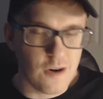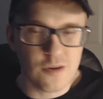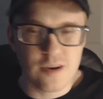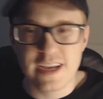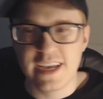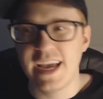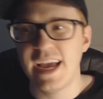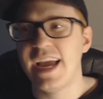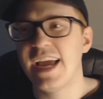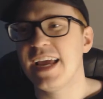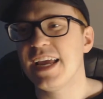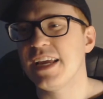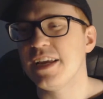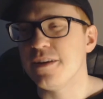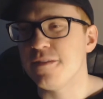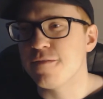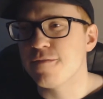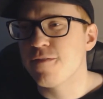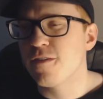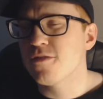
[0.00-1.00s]

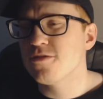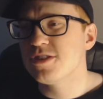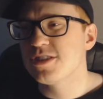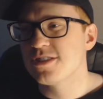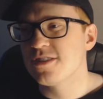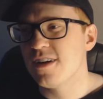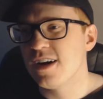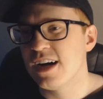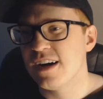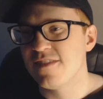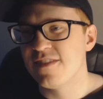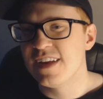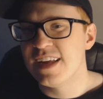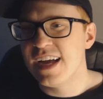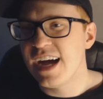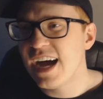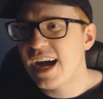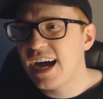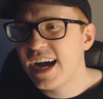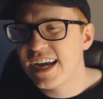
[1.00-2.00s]
Okay, first off,
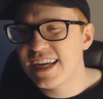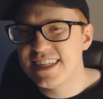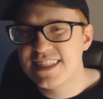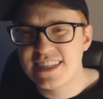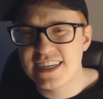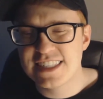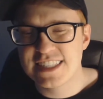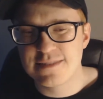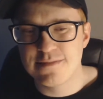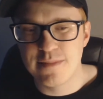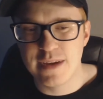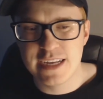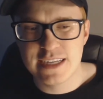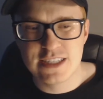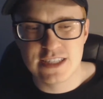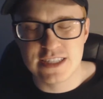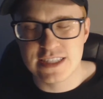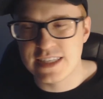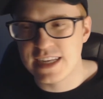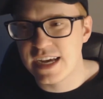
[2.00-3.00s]
I just
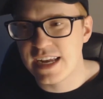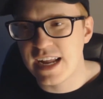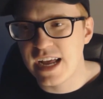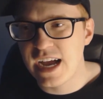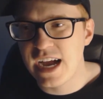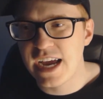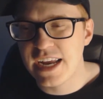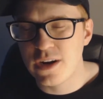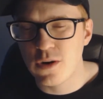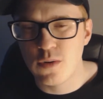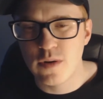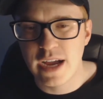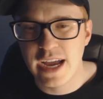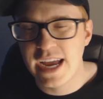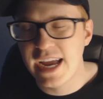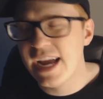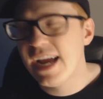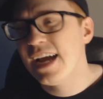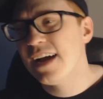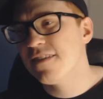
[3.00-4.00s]
mentioned that I don't
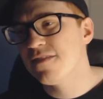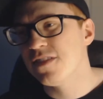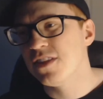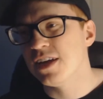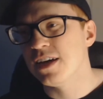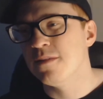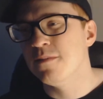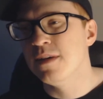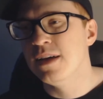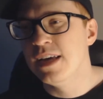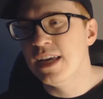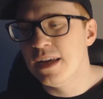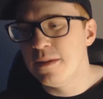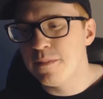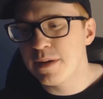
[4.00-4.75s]
have them